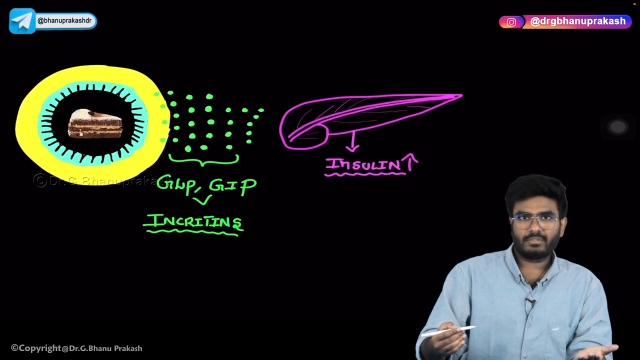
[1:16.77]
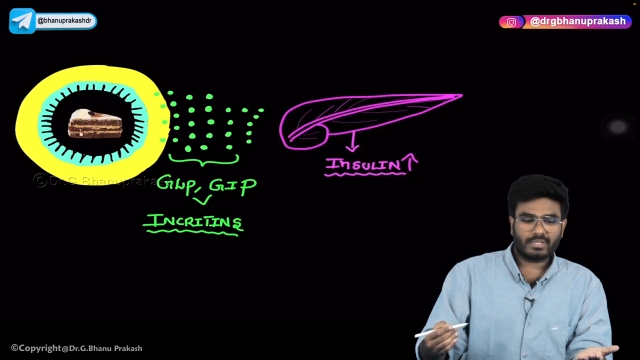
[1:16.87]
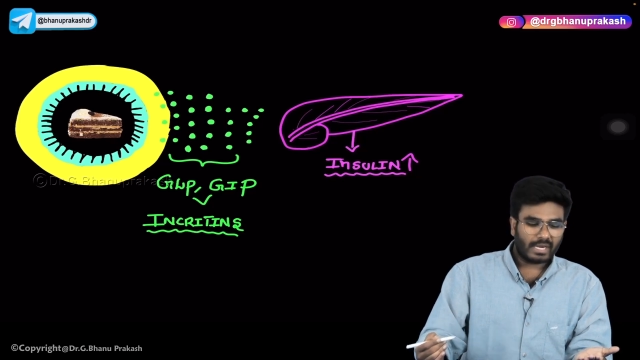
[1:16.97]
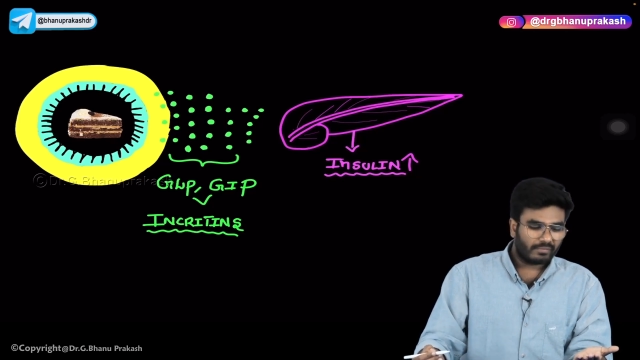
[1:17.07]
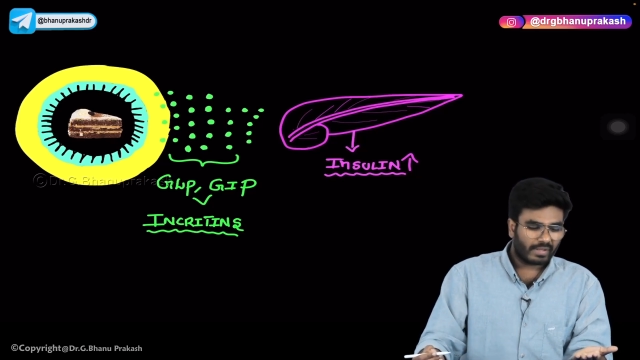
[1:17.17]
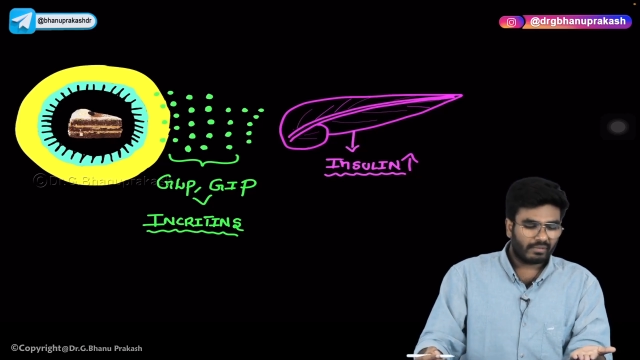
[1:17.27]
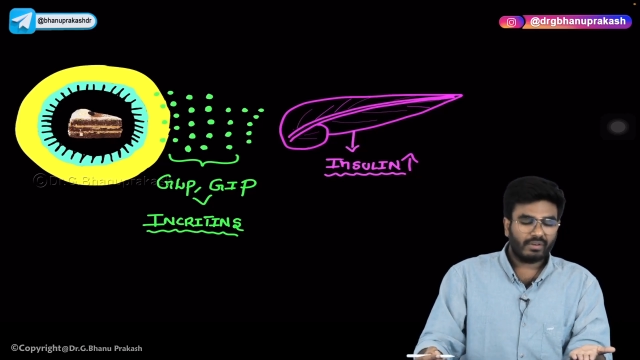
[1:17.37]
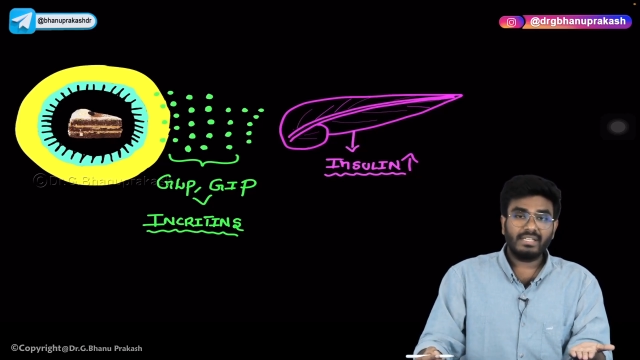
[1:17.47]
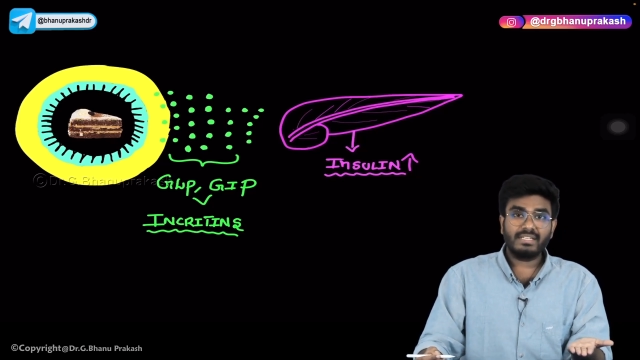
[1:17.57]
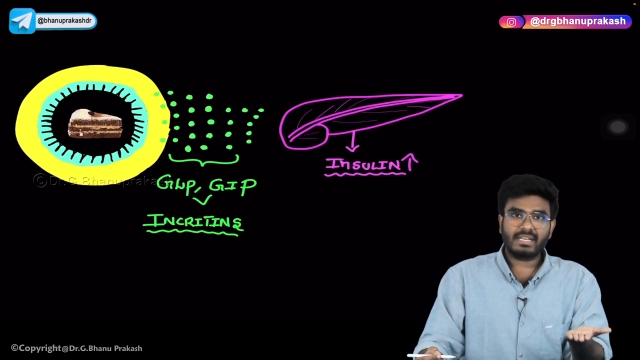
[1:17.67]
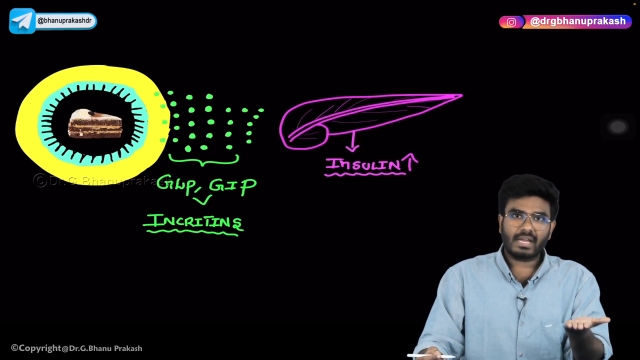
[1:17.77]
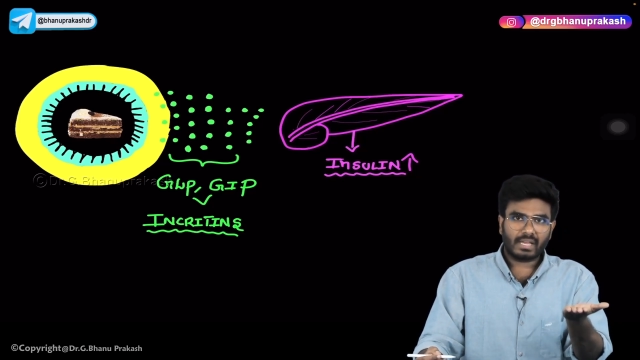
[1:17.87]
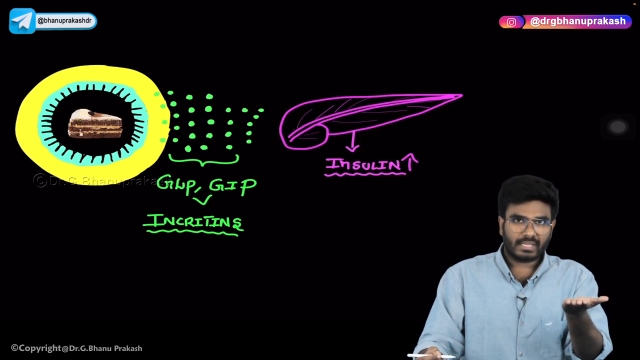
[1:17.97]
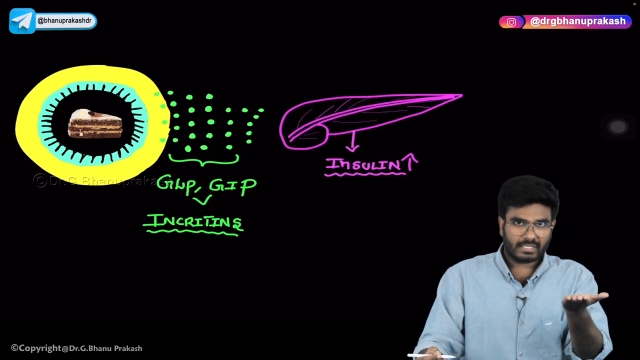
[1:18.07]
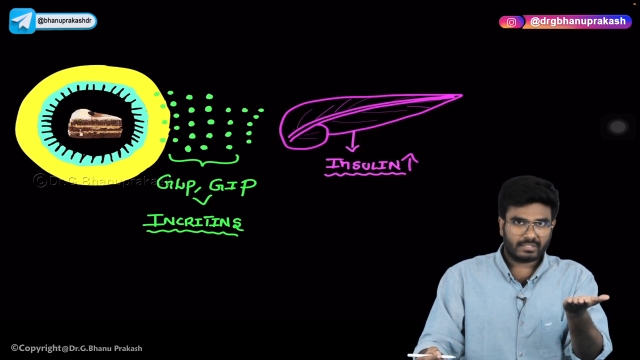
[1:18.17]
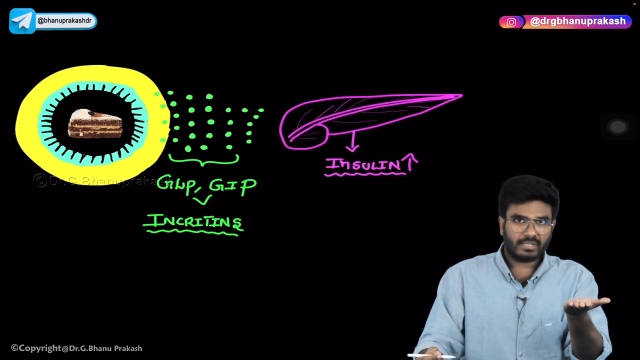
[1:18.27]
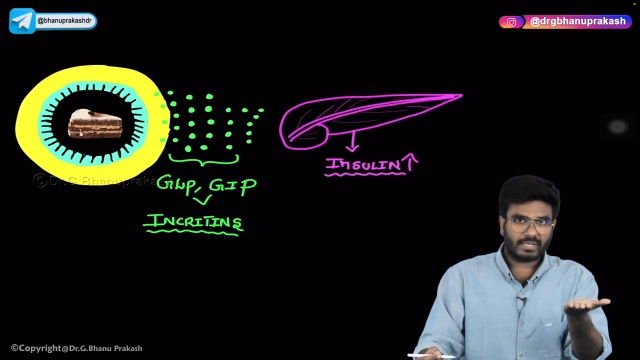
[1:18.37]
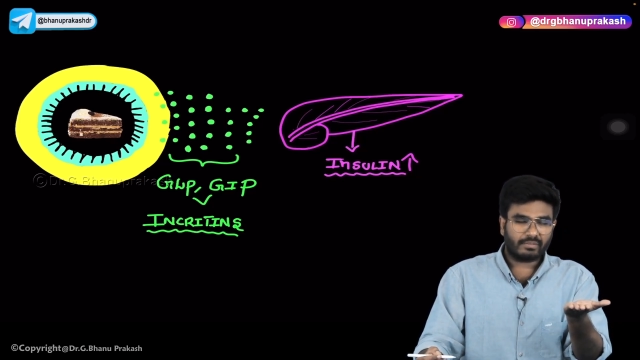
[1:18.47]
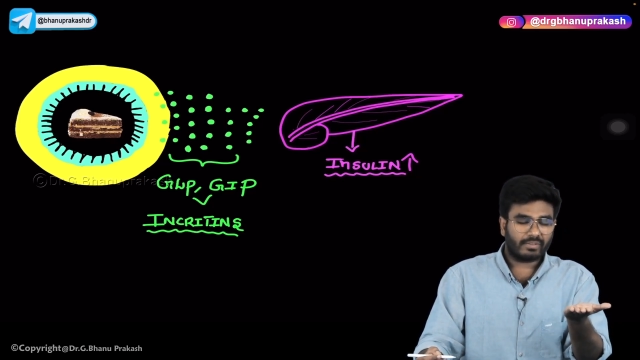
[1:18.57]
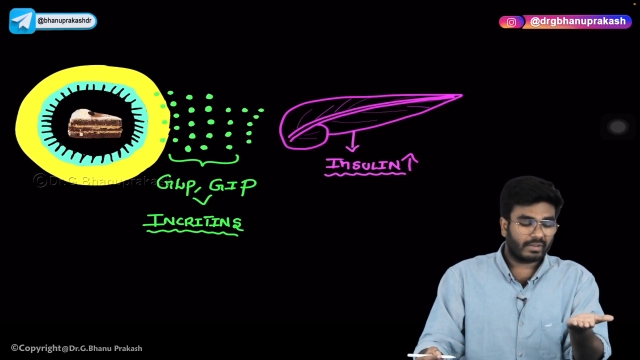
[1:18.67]
so that whenever there is a
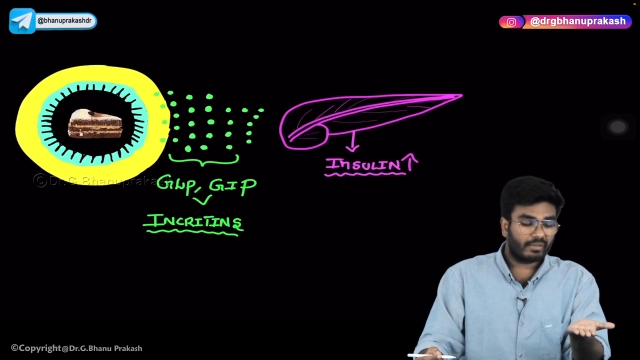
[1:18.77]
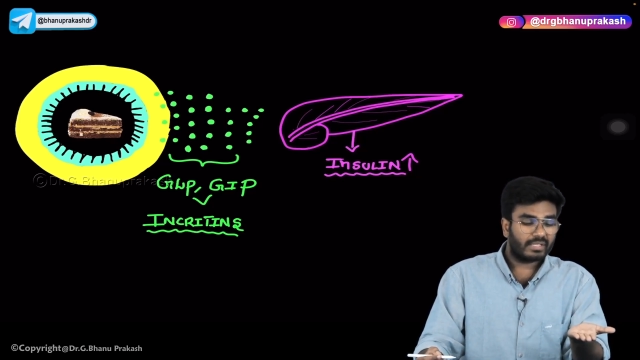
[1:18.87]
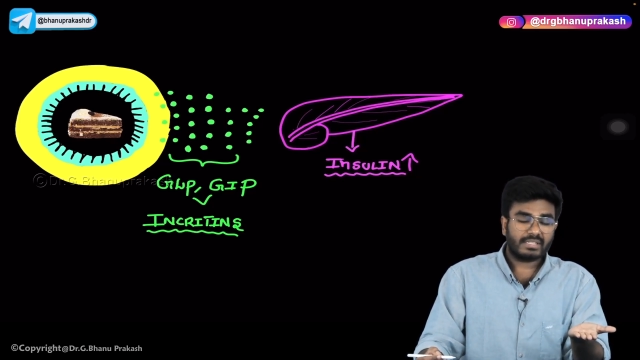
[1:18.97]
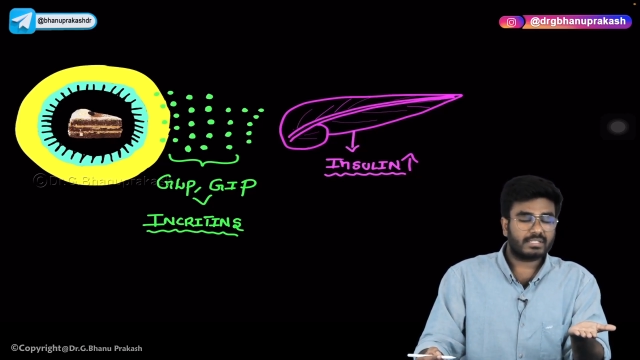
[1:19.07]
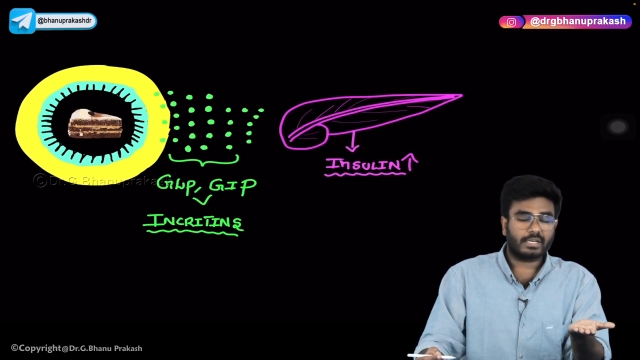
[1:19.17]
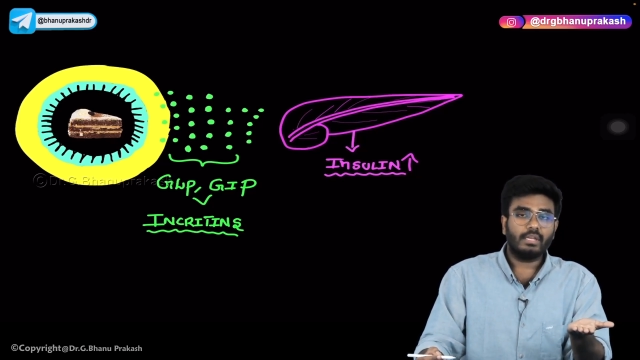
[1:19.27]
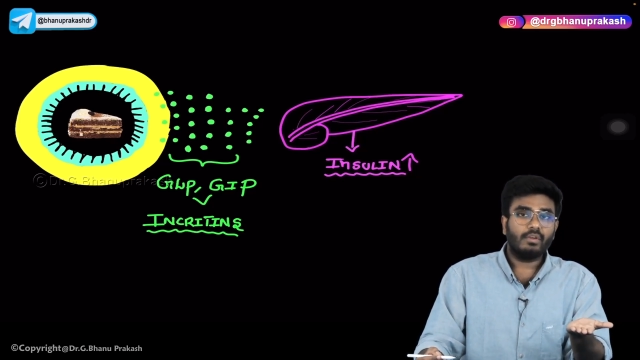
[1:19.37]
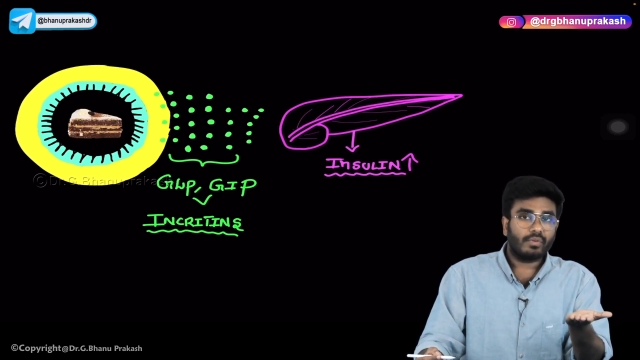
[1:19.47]
insulin, whenever there is sorry,